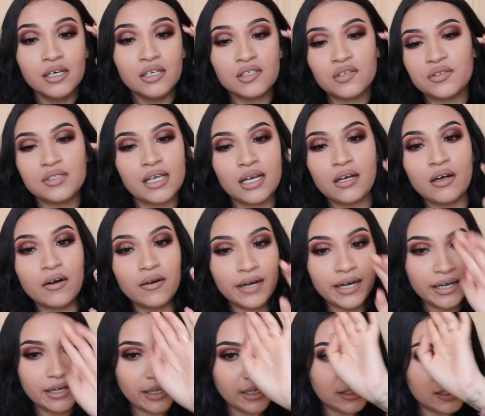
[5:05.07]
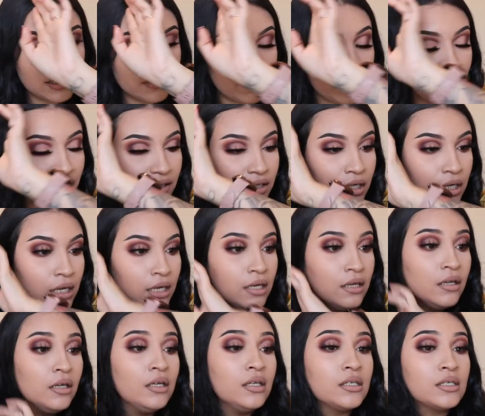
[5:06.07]
So he was like, all right, like, it's fine.
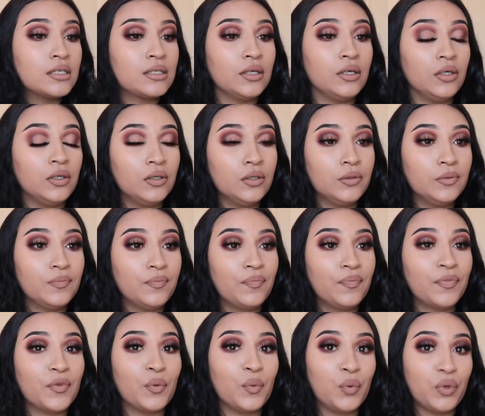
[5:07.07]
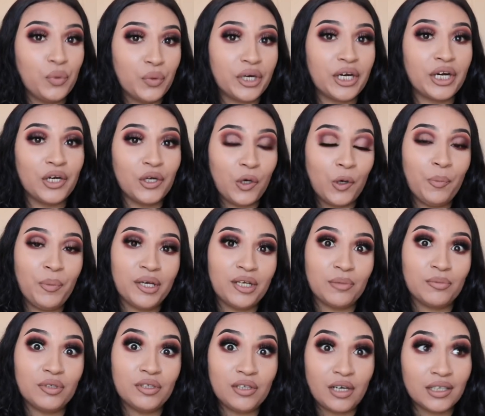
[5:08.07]
So we were gonna go pick
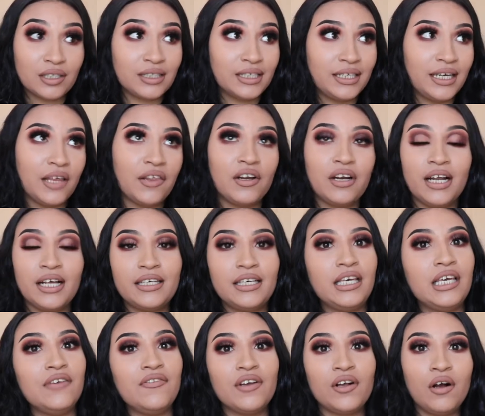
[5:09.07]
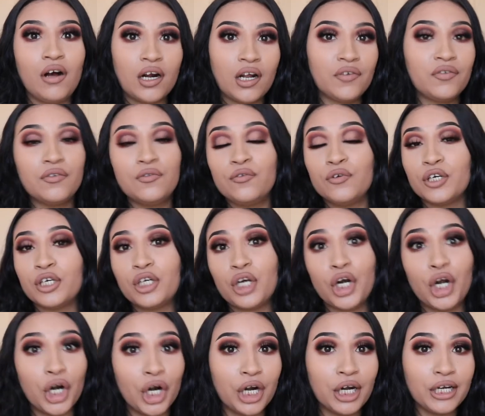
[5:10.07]
up the dog together. Like, he even got off of work
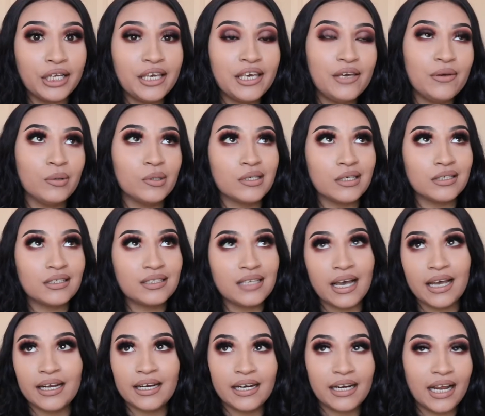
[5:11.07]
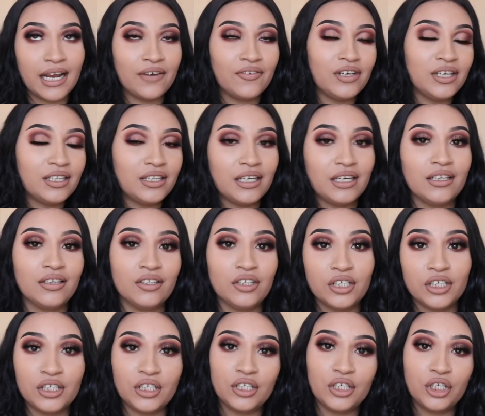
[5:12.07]
early. He was excited. Everything
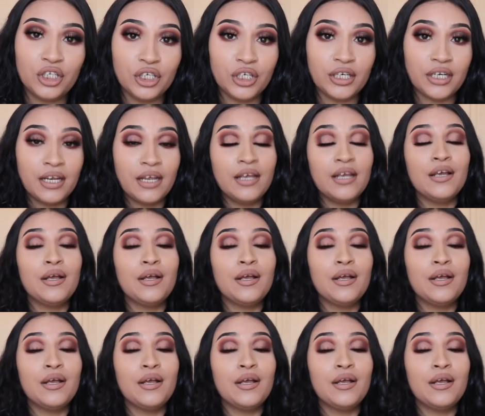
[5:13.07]
looked good.